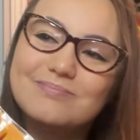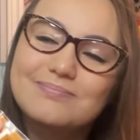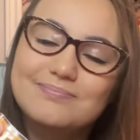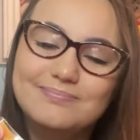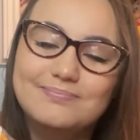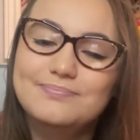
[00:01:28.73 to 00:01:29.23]

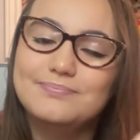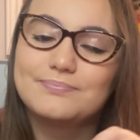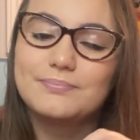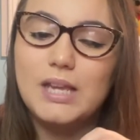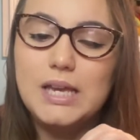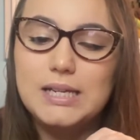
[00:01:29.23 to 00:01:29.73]
Mm,
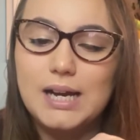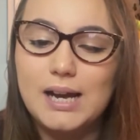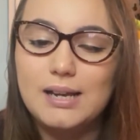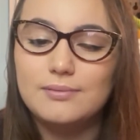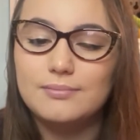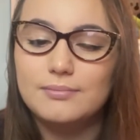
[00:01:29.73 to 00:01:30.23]

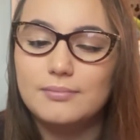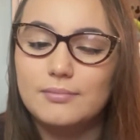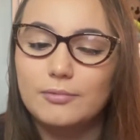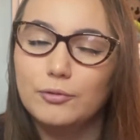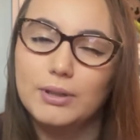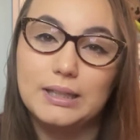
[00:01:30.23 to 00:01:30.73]
not
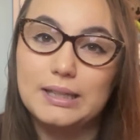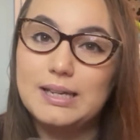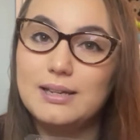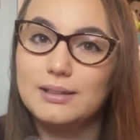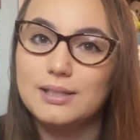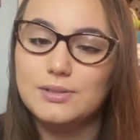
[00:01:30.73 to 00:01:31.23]
really,
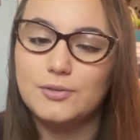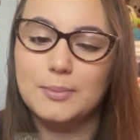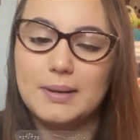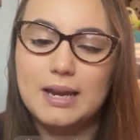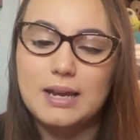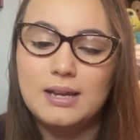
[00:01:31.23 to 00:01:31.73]
at least for
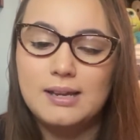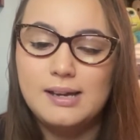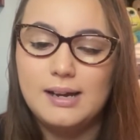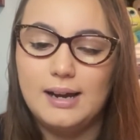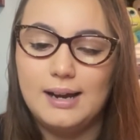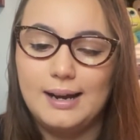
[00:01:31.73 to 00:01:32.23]
me.
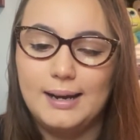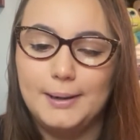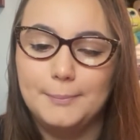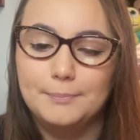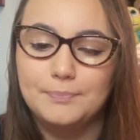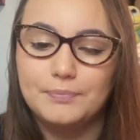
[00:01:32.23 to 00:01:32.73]

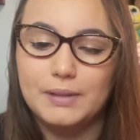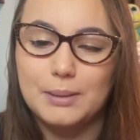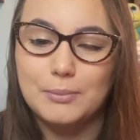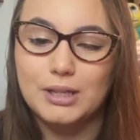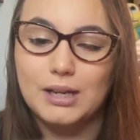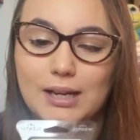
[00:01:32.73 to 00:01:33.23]
Um, I'm
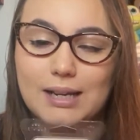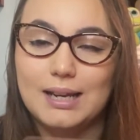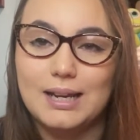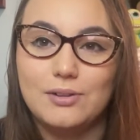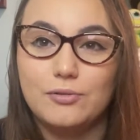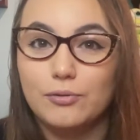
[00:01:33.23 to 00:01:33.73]
really not getting
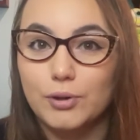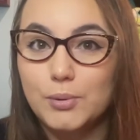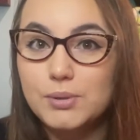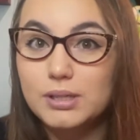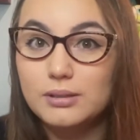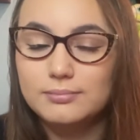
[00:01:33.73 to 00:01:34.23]
any
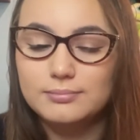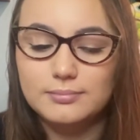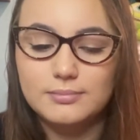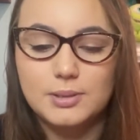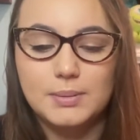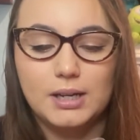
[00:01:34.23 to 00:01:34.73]
fruit,
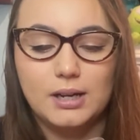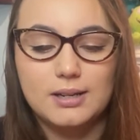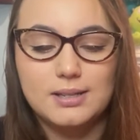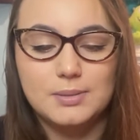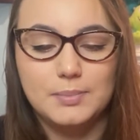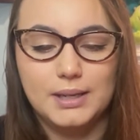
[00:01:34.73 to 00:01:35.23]
to be
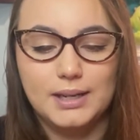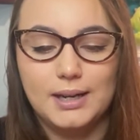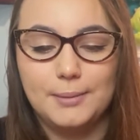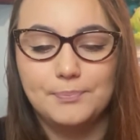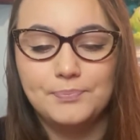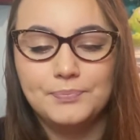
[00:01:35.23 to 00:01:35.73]
honest. But
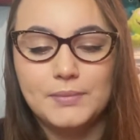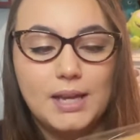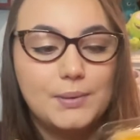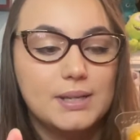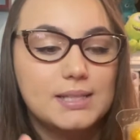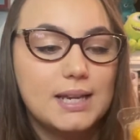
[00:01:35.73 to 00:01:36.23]
um,
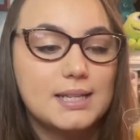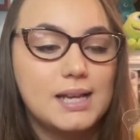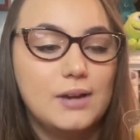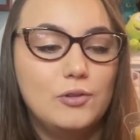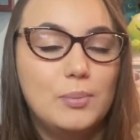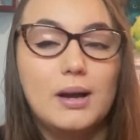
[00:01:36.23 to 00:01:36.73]
anyways, that is
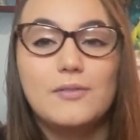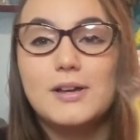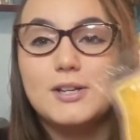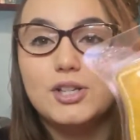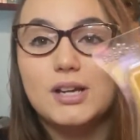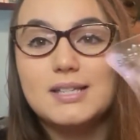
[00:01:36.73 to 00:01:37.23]
Hufflepuff,
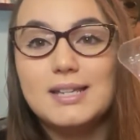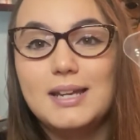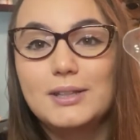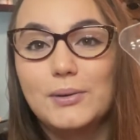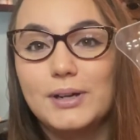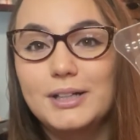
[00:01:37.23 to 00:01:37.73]
Just and
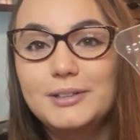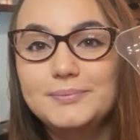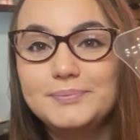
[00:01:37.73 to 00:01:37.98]
Loyal.